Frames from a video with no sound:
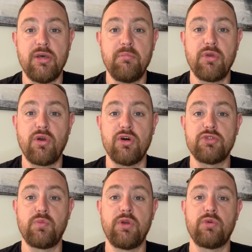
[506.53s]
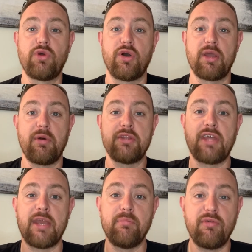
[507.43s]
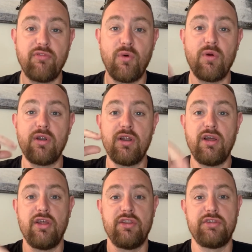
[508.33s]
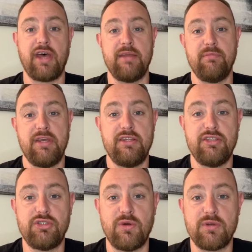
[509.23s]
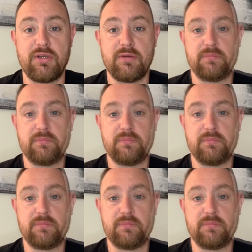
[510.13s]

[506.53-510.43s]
because we were talking about a time before the time in the joke.